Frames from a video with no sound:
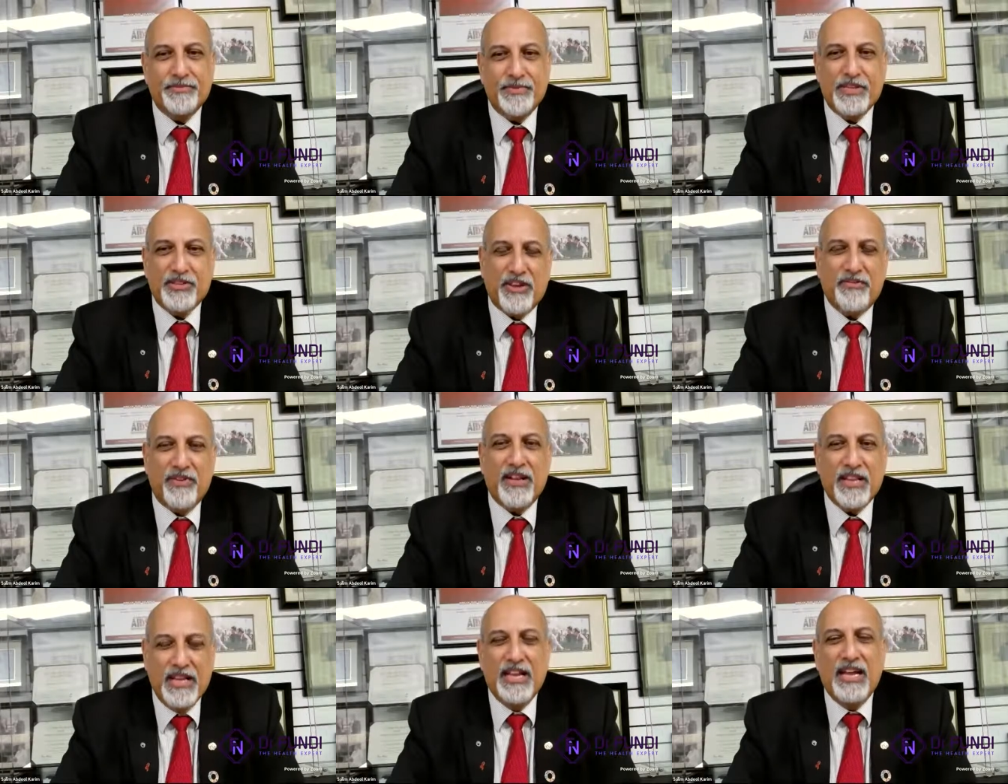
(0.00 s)
And so I
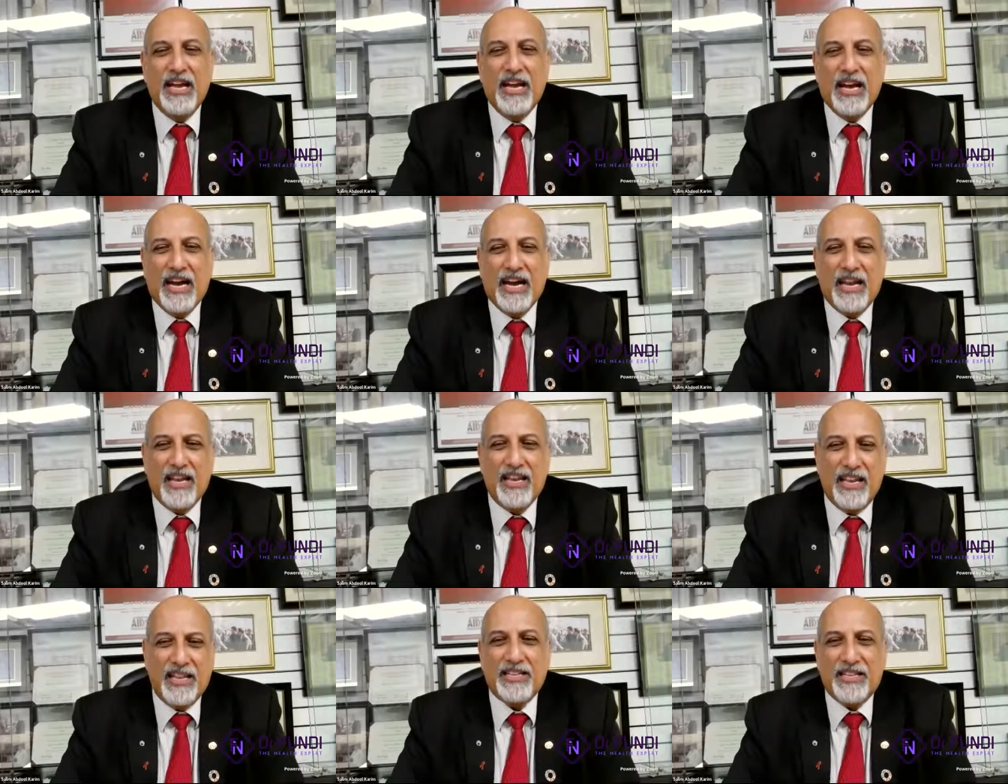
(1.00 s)
felt I
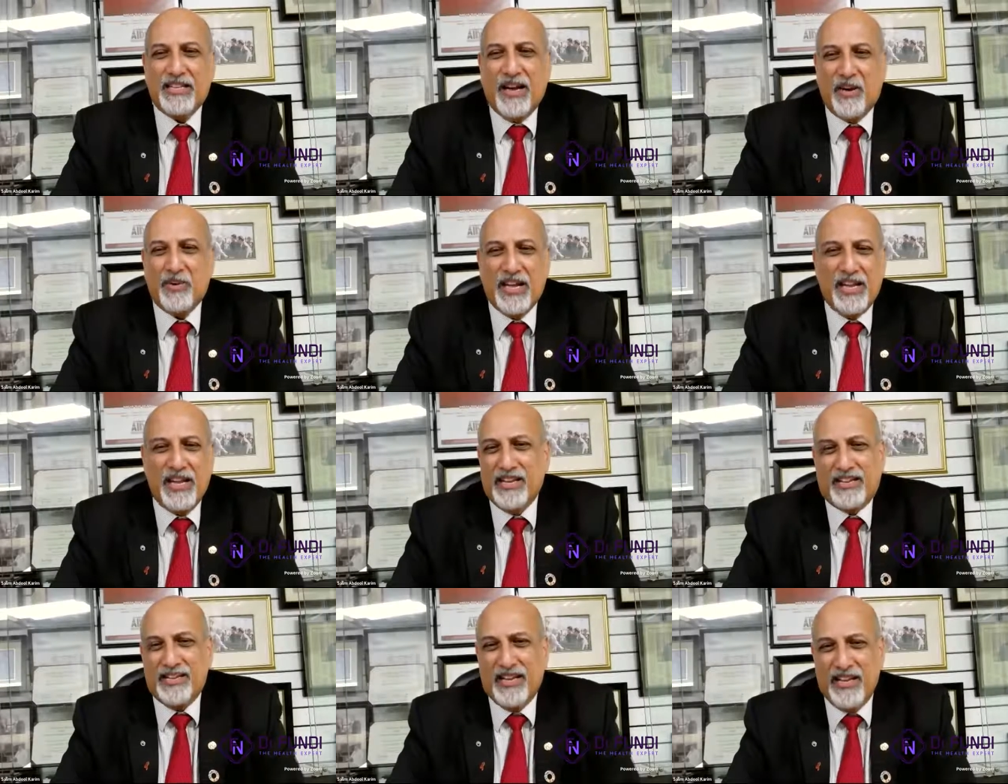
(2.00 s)
let her down. I
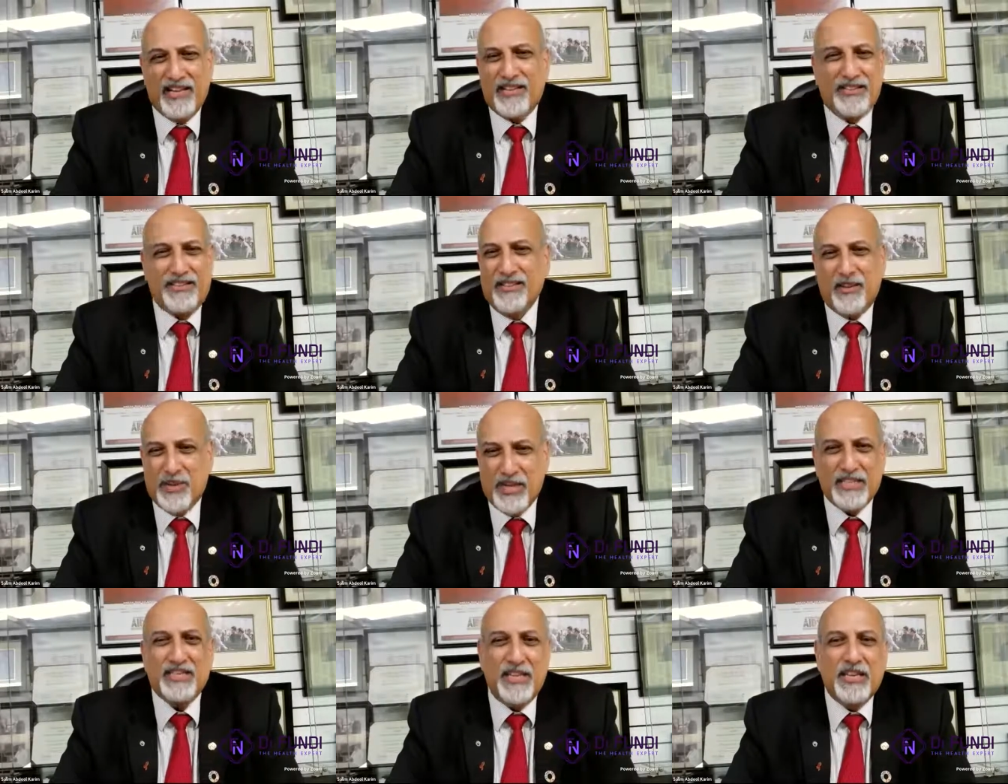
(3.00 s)
let our
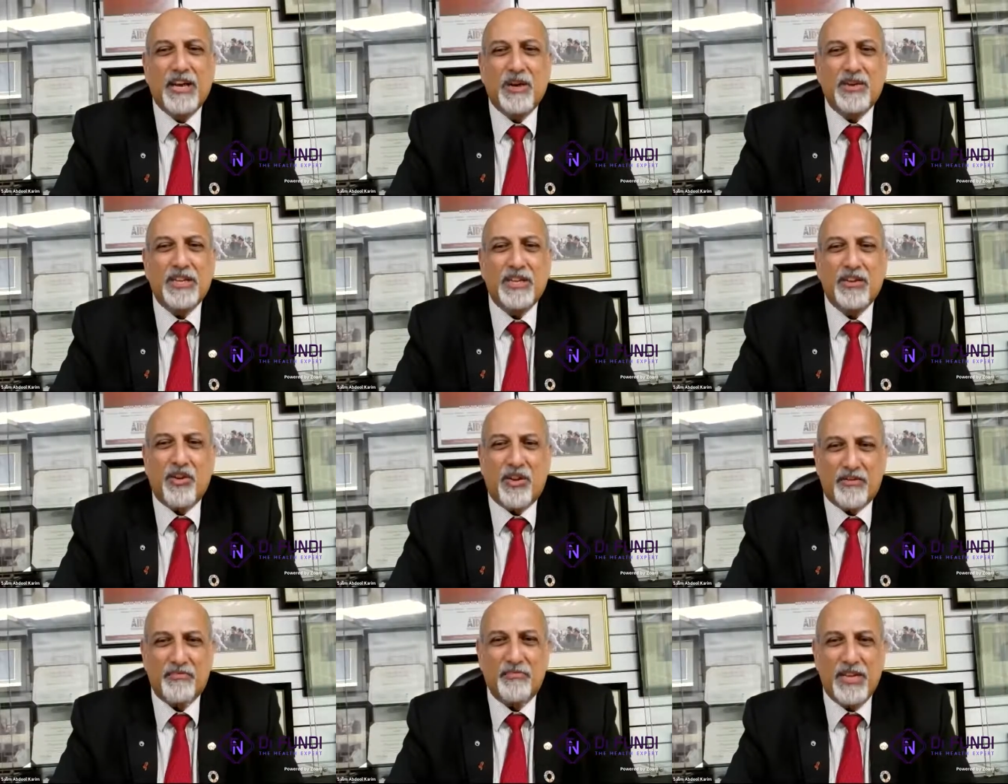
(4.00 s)
country down in
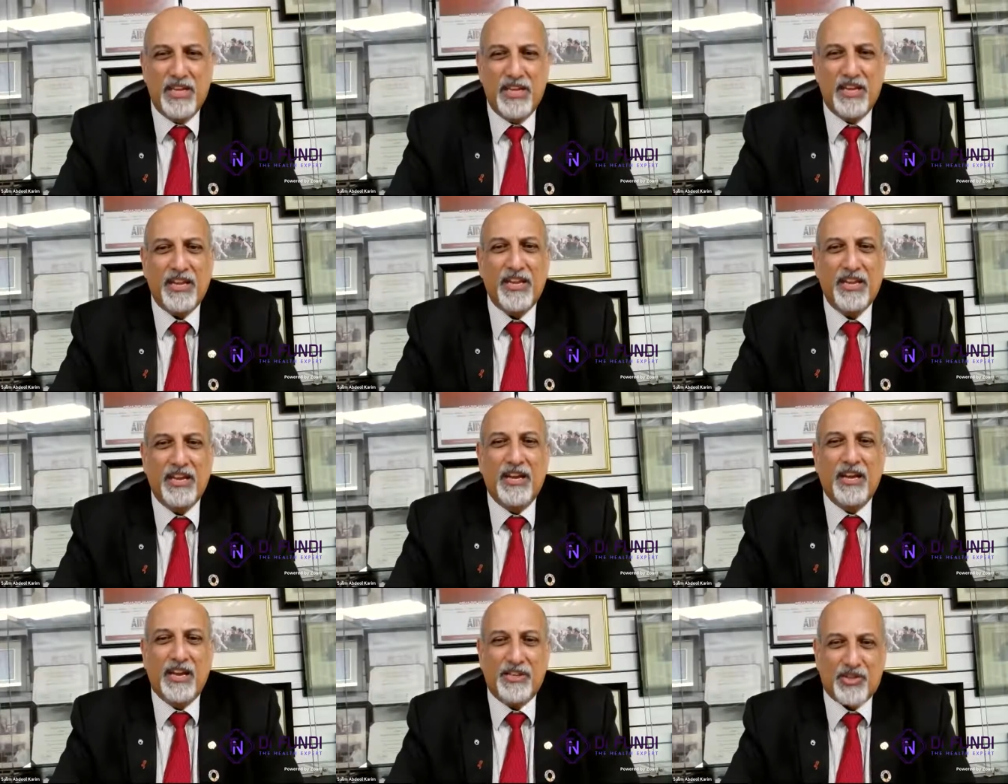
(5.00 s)
not being
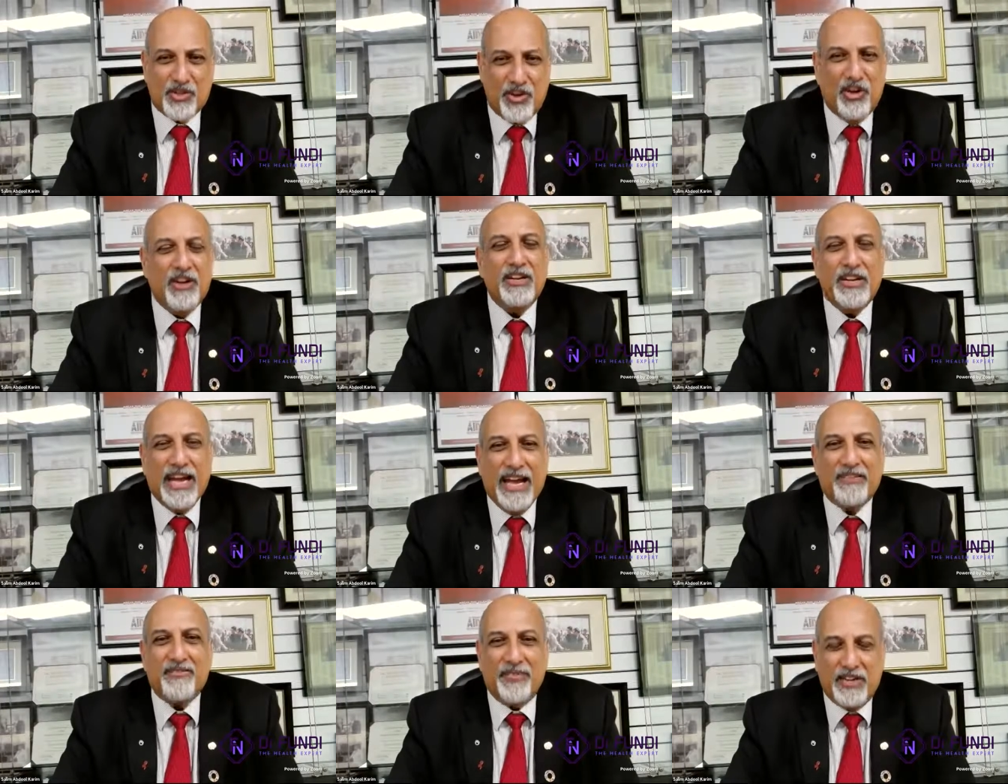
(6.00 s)
a stronger
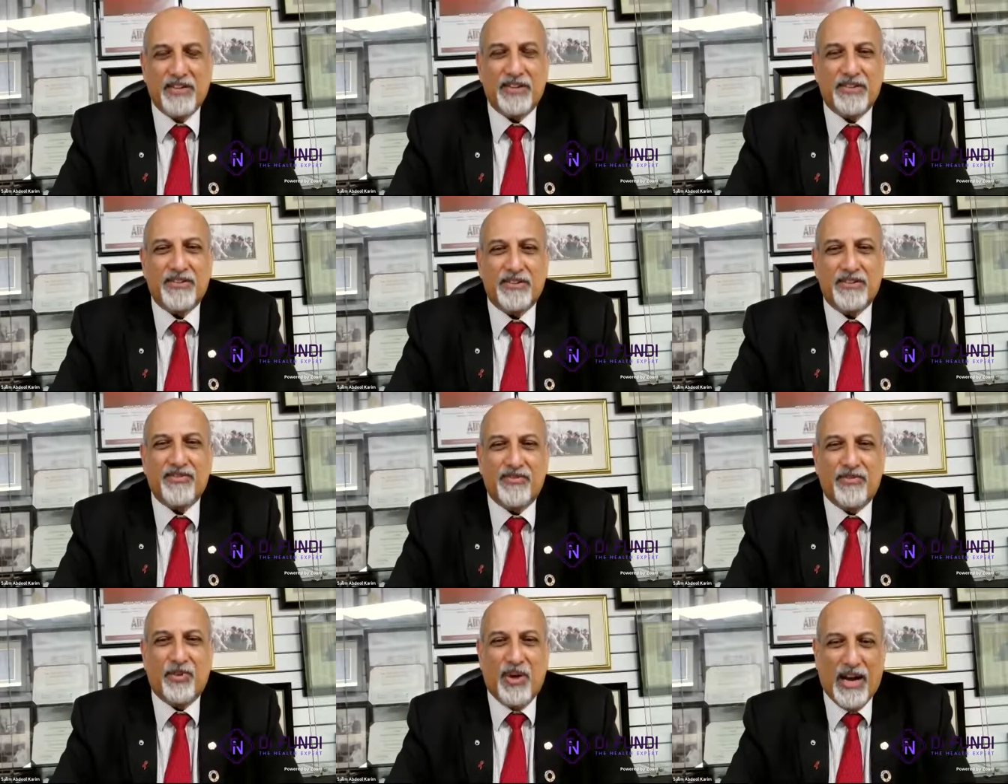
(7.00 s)
advocate
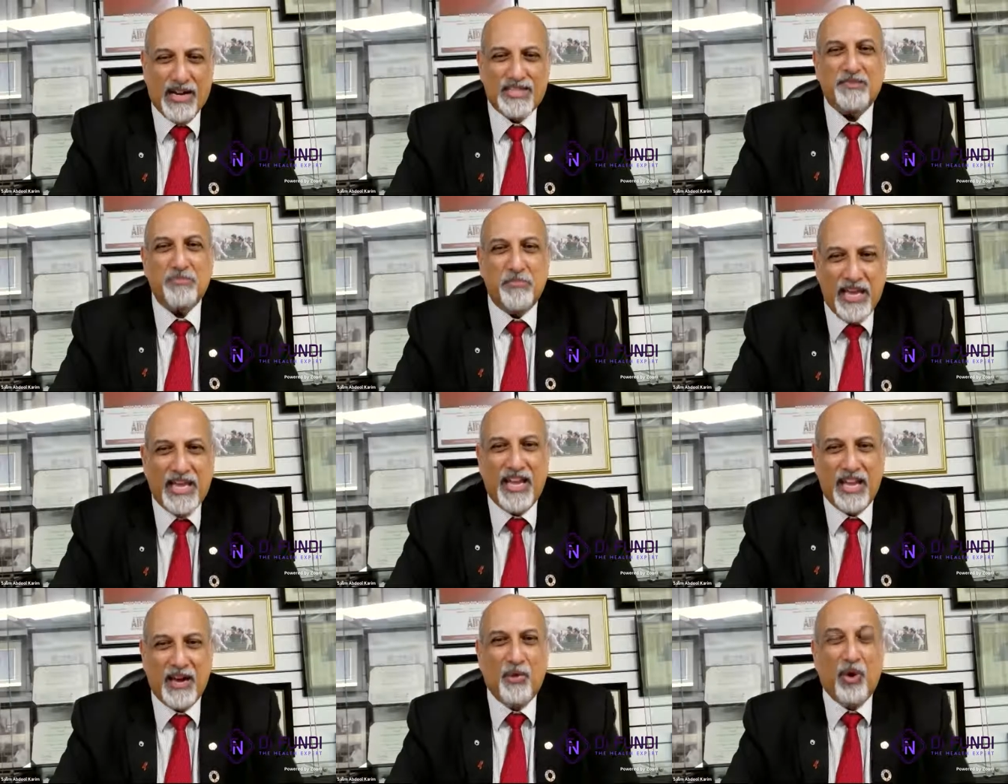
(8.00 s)
for us
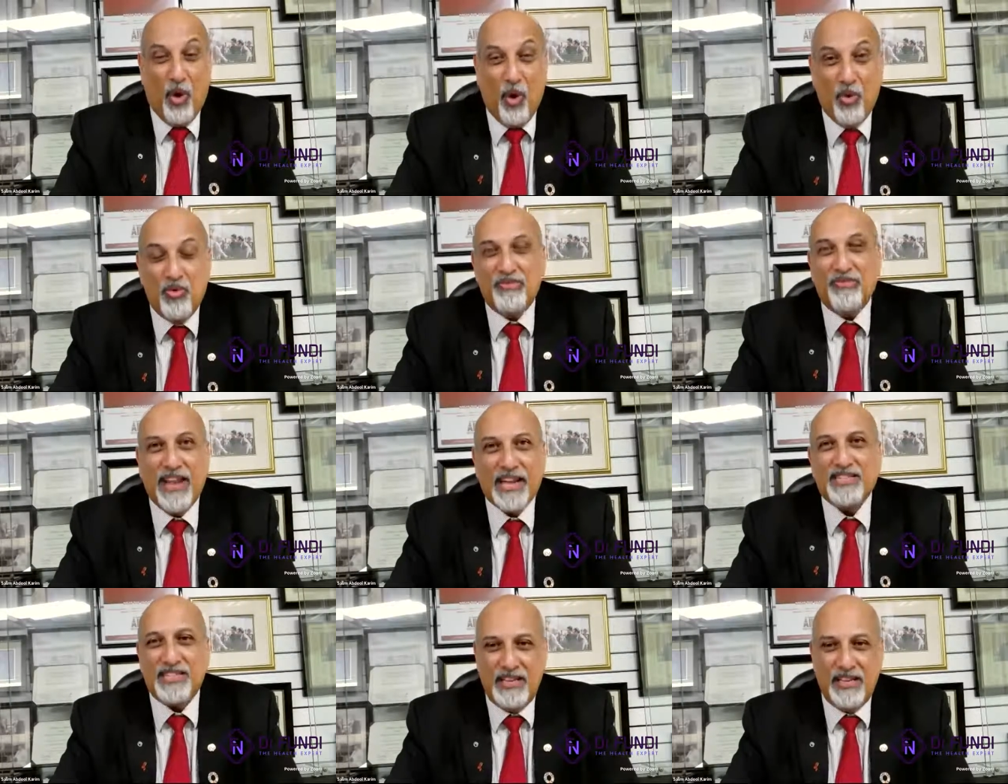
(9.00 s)
making our own
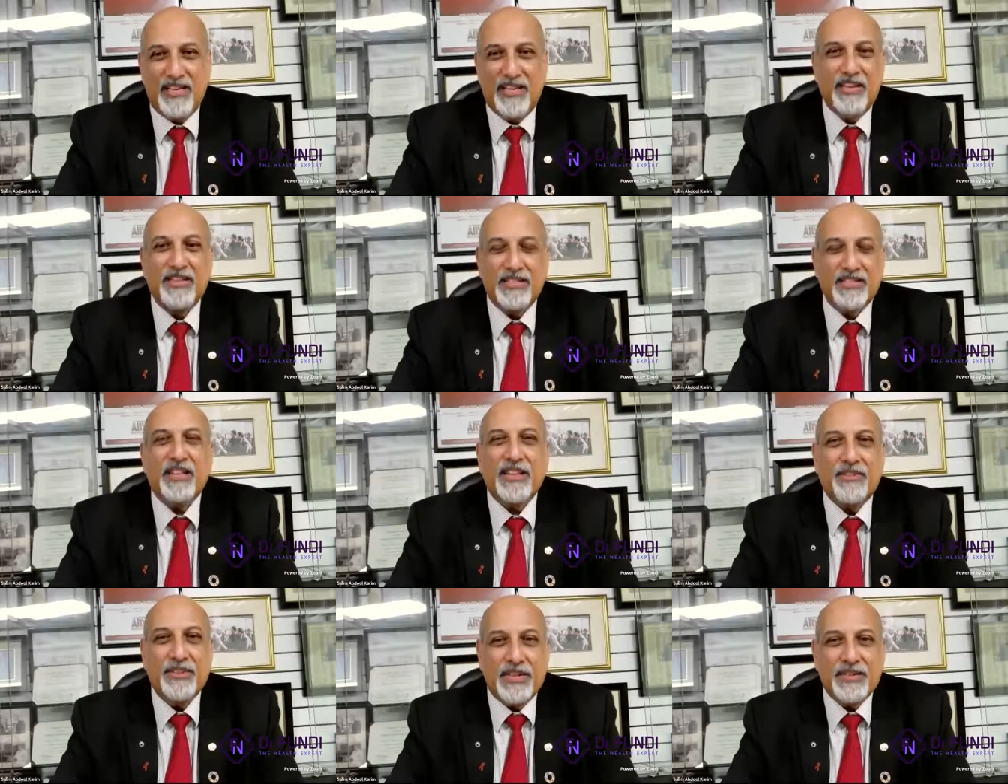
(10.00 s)
vaccine here in South
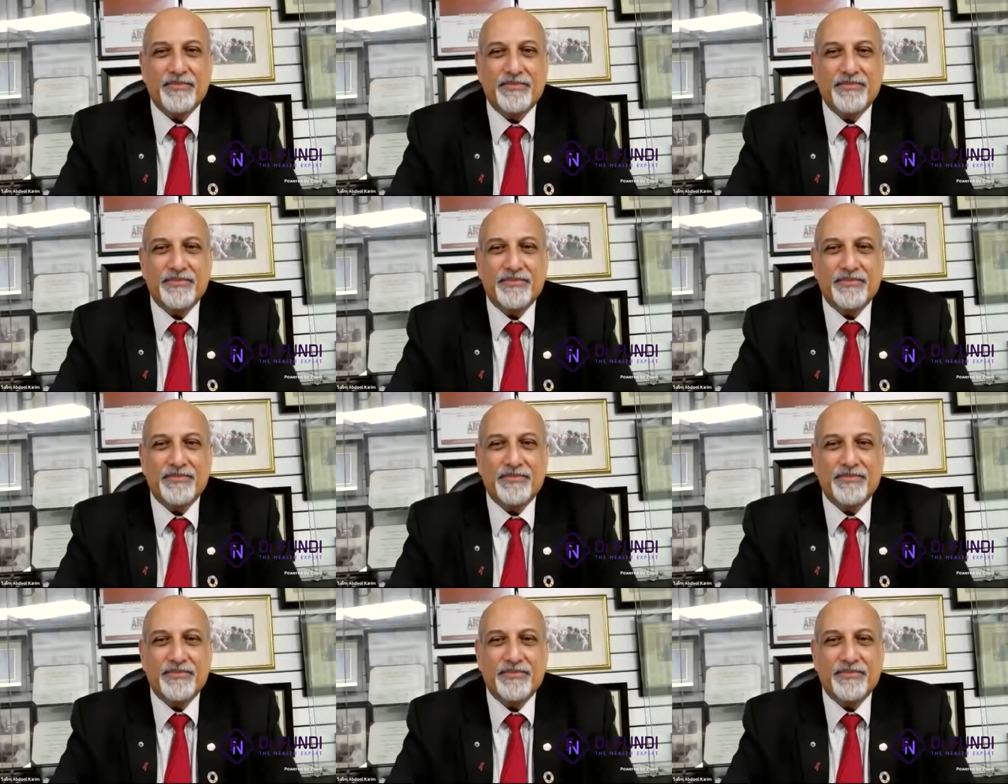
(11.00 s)
Africa.